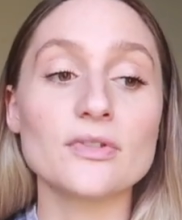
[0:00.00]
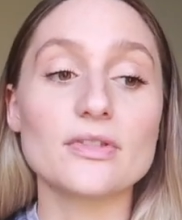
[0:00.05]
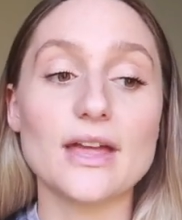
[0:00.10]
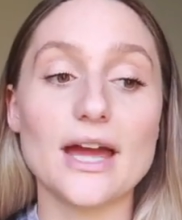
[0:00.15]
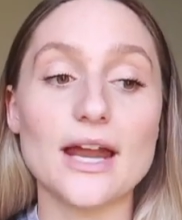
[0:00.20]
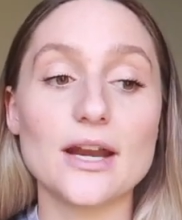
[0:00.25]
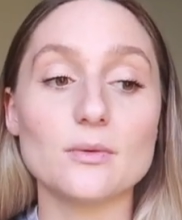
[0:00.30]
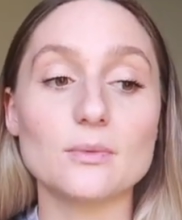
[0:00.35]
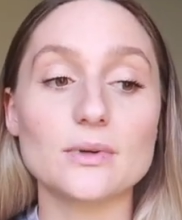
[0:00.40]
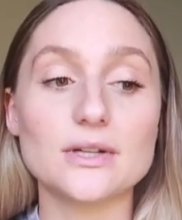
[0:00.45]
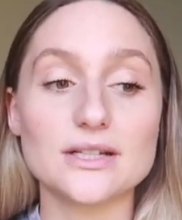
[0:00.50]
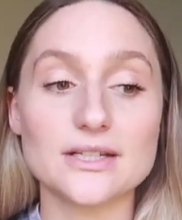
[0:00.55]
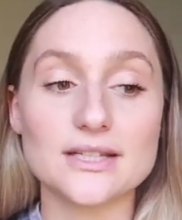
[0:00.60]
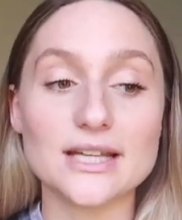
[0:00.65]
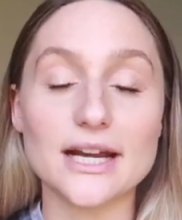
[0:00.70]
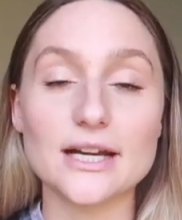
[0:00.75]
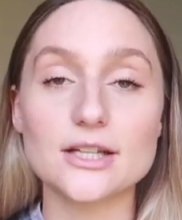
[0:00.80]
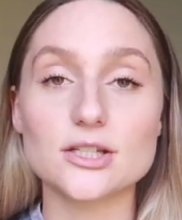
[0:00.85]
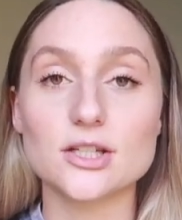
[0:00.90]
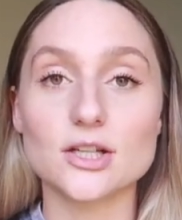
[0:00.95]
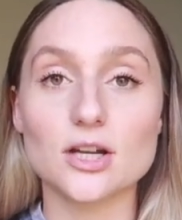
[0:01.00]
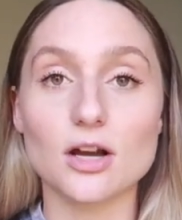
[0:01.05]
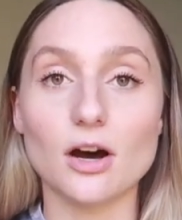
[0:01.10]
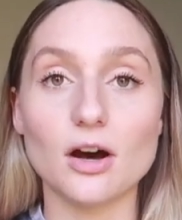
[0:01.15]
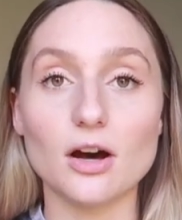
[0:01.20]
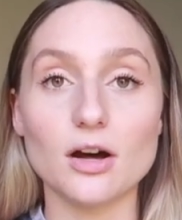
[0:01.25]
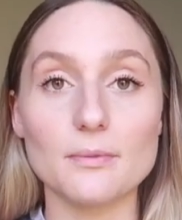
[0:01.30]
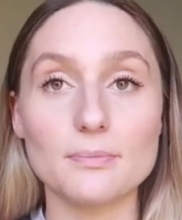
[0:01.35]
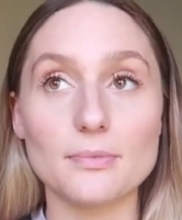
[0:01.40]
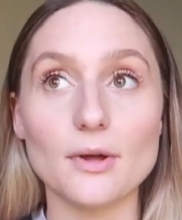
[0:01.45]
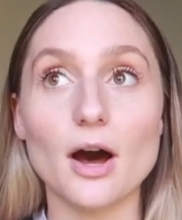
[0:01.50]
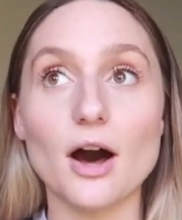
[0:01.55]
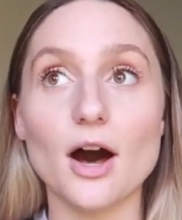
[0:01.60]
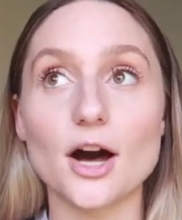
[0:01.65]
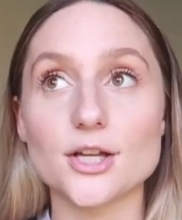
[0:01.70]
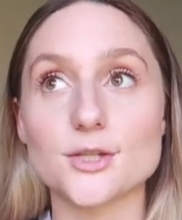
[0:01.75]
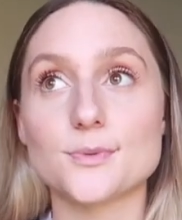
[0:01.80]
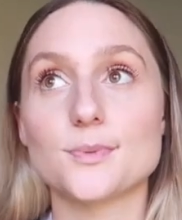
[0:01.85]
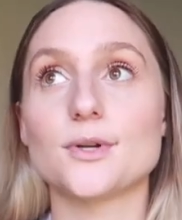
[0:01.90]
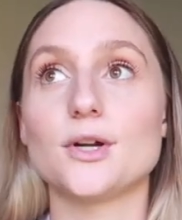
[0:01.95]
Then we decided to call up the
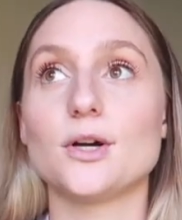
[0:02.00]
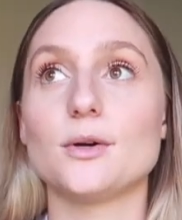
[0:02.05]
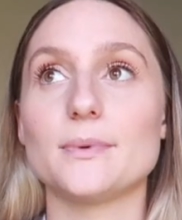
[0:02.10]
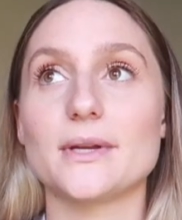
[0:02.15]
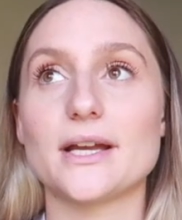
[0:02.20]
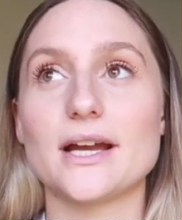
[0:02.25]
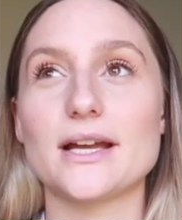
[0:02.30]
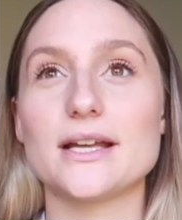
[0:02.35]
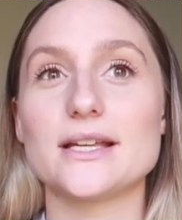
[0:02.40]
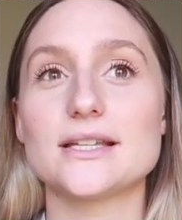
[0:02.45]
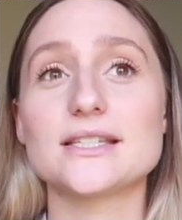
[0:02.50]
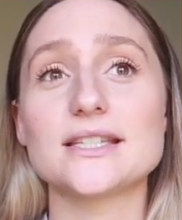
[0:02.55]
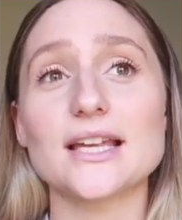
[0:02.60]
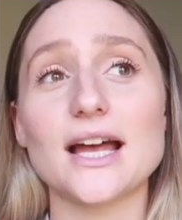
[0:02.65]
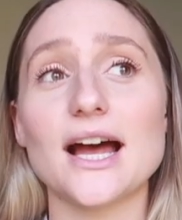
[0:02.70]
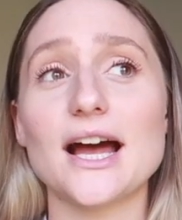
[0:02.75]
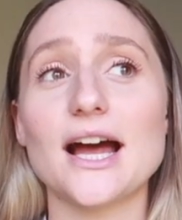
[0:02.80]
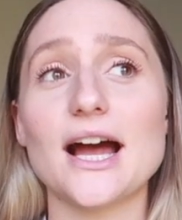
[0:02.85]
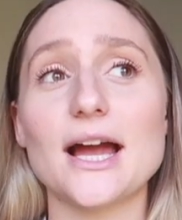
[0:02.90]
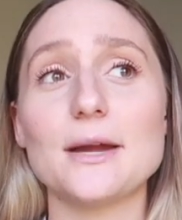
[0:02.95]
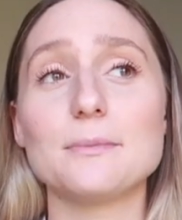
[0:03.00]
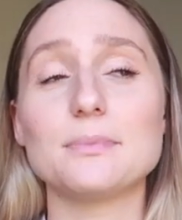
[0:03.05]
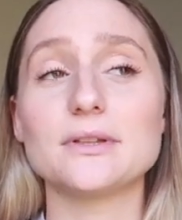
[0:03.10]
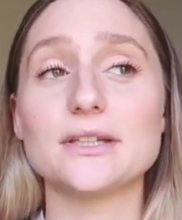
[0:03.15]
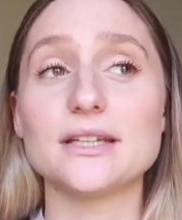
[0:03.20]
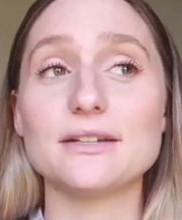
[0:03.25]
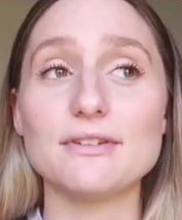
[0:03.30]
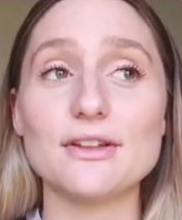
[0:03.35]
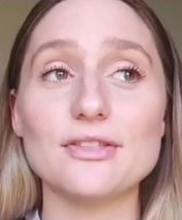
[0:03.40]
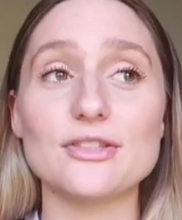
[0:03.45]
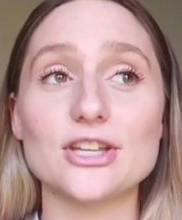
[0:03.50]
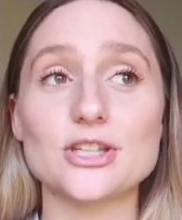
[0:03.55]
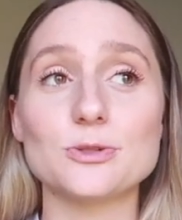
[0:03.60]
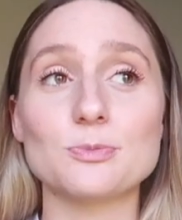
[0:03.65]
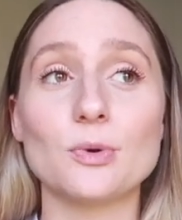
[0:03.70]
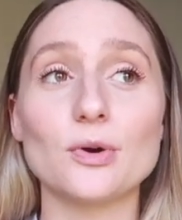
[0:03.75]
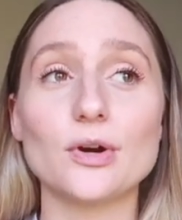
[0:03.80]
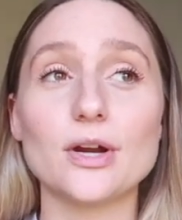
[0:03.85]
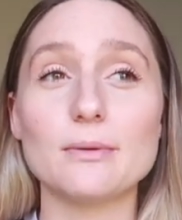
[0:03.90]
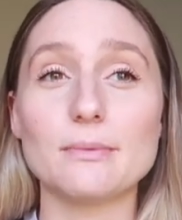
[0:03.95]
hospital because I believe at this
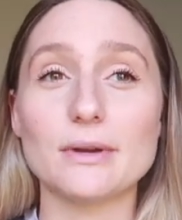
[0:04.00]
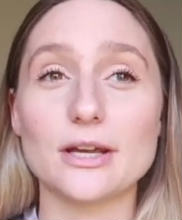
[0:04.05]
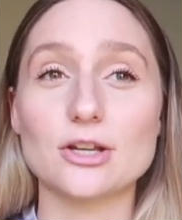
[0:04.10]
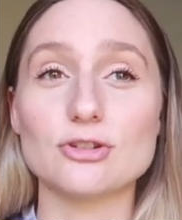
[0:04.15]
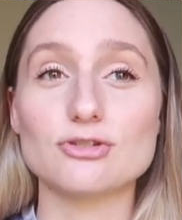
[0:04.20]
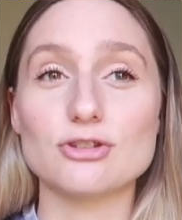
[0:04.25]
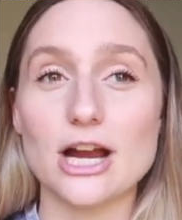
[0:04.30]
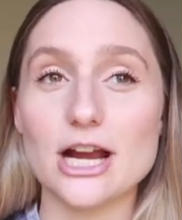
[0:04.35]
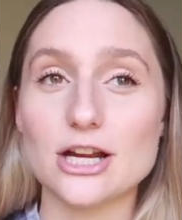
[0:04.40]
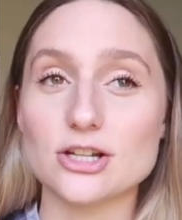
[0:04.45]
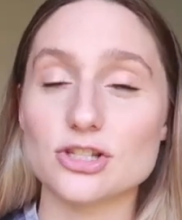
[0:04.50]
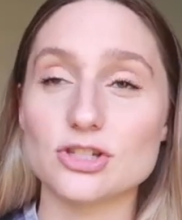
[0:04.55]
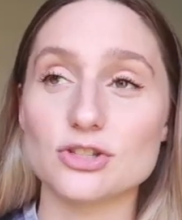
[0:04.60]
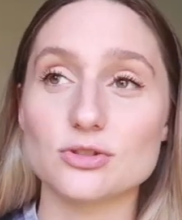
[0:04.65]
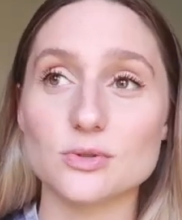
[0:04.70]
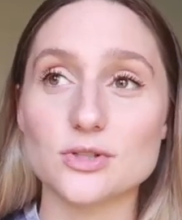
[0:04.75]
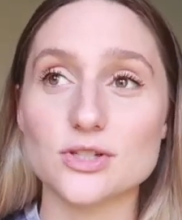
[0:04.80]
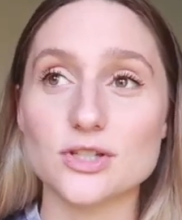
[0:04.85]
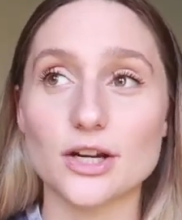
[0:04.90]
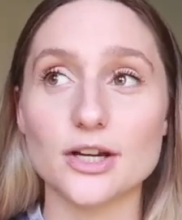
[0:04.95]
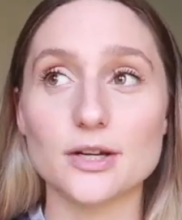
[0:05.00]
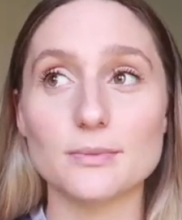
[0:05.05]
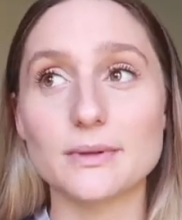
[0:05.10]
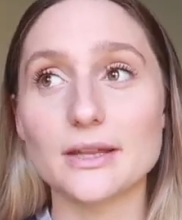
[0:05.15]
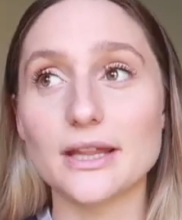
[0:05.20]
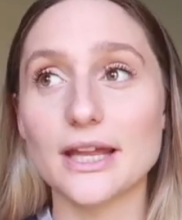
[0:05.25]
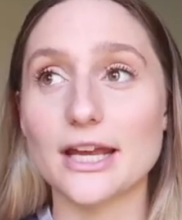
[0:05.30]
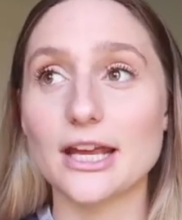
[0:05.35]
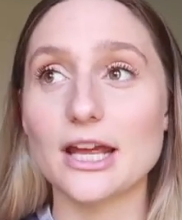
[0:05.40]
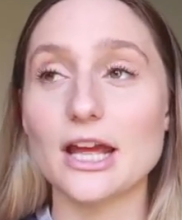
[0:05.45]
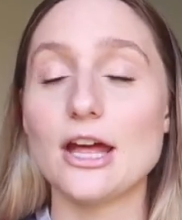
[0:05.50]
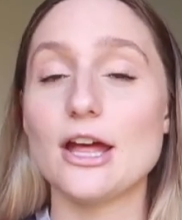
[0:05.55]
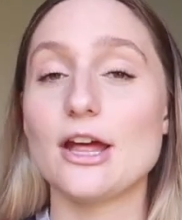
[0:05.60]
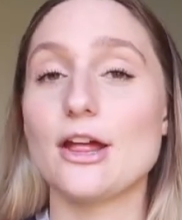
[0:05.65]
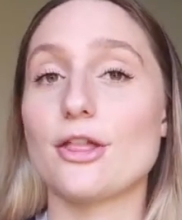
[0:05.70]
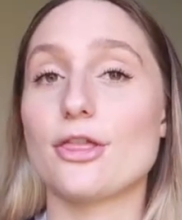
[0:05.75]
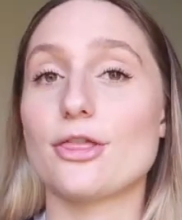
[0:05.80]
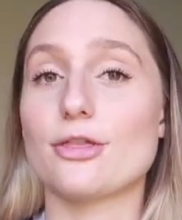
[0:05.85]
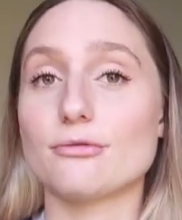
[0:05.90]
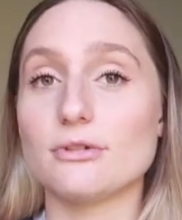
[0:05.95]
point my contractions were starting to be like
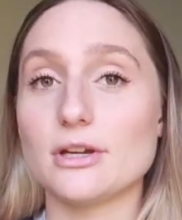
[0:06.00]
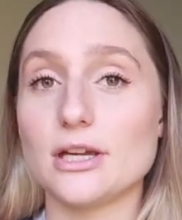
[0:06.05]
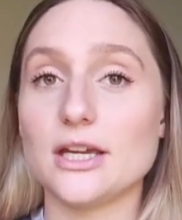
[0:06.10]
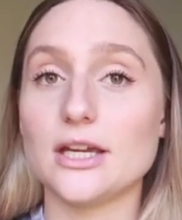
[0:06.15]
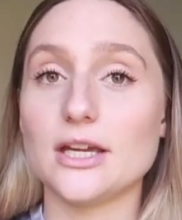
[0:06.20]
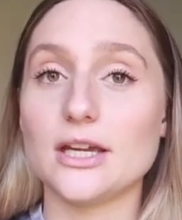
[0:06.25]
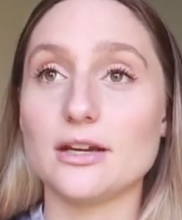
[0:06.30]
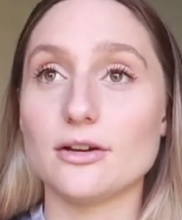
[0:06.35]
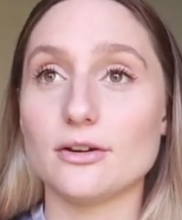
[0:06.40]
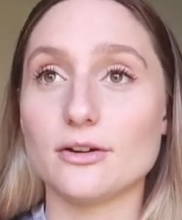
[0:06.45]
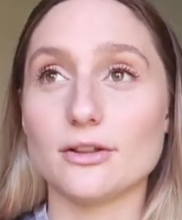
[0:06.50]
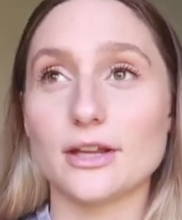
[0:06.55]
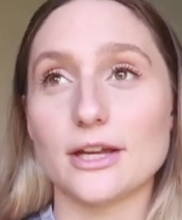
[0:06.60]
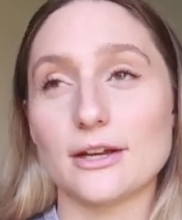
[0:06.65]
3